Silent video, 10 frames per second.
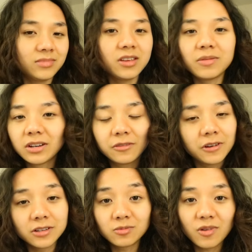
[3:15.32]
even the
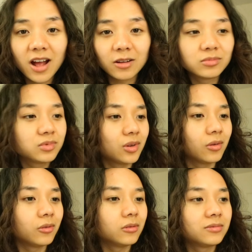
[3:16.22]
first round.
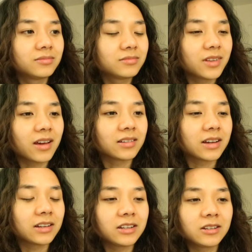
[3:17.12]
So yeah,
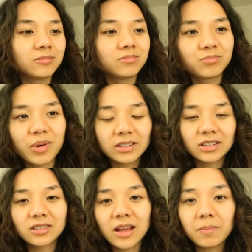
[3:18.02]
I didn't
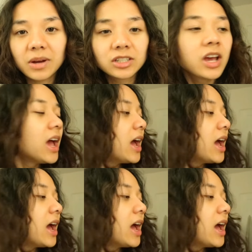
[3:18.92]
practice that much.